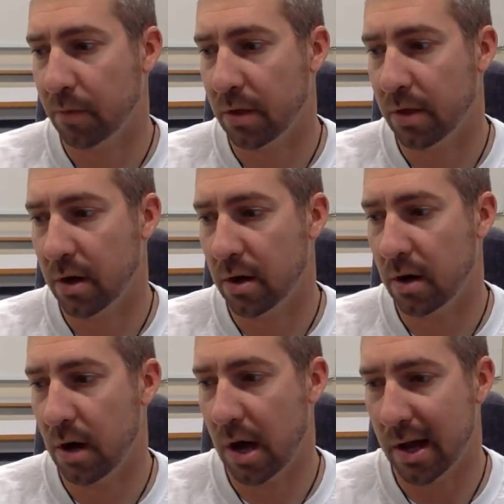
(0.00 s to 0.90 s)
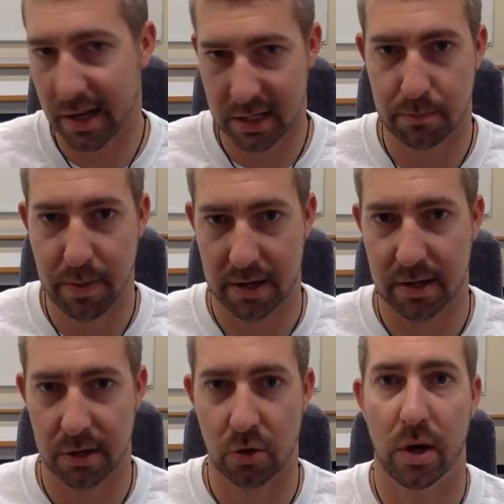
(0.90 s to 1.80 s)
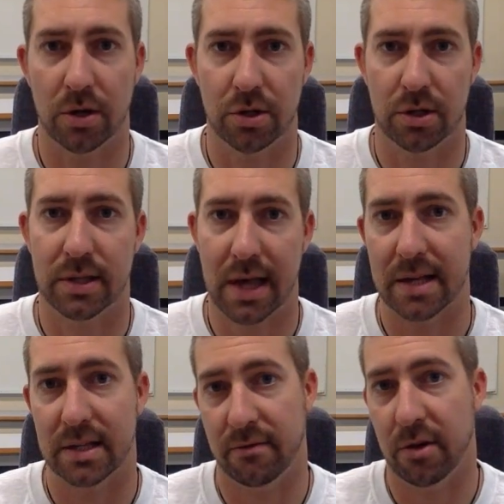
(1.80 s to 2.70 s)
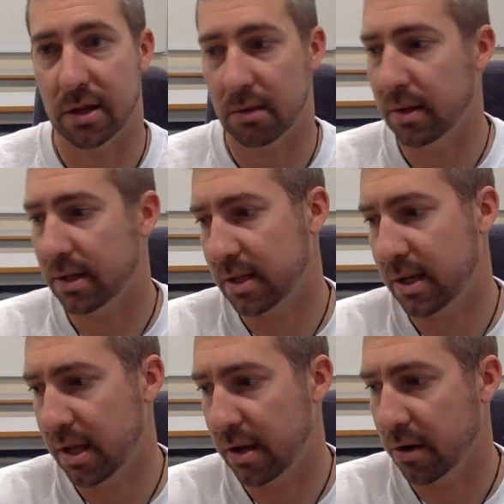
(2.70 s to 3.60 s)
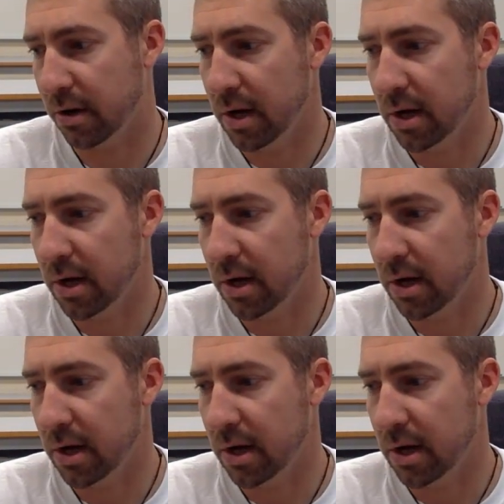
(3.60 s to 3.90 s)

they're unexpected questions as I've got them listed here.